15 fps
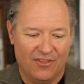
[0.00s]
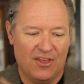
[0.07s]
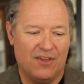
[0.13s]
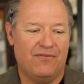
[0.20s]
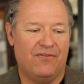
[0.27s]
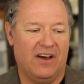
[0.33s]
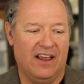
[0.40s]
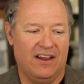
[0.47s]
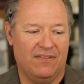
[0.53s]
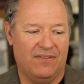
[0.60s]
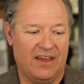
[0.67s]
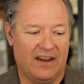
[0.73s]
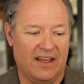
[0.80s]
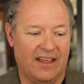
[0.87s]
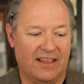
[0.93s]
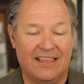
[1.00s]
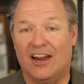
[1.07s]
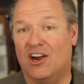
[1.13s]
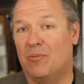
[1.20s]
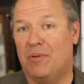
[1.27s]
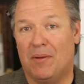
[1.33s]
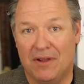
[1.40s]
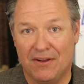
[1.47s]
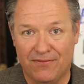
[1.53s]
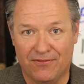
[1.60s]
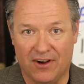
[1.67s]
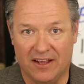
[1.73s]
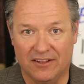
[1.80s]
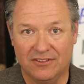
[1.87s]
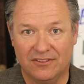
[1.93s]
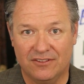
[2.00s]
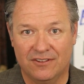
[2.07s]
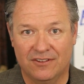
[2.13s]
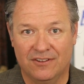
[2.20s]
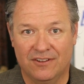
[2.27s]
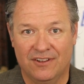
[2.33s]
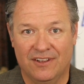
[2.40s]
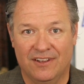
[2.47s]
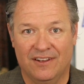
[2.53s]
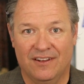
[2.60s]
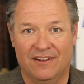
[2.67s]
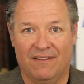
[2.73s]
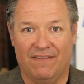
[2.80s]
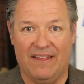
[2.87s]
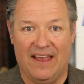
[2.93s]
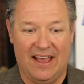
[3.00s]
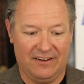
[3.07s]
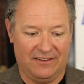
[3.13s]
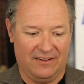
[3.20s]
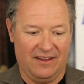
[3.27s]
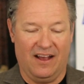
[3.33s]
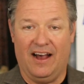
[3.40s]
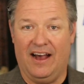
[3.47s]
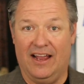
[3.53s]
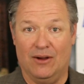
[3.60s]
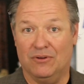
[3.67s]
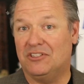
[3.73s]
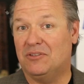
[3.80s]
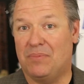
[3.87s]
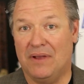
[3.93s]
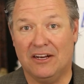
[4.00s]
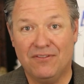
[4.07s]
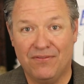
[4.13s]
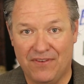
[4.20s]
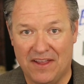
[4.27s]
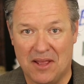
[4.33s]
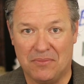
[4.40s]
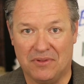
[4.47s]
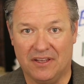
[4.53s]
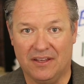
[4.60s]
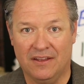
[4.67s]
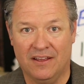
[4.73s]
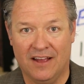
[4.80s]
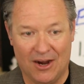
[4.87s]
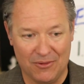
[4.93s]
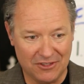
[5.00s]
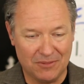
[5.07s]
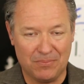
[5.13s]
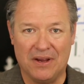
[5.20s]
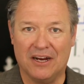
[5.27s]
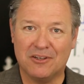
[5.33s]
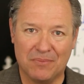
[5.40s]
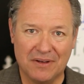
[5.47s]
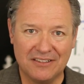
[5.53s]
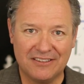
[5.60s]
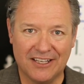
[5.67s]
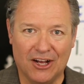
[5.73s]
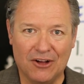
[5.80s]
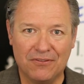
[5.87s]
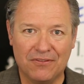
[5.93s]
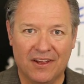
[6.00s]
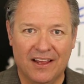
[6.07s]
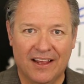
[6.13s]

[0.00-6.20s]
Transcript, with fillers: They find that I care about my friends. that I respect family, I respect myself.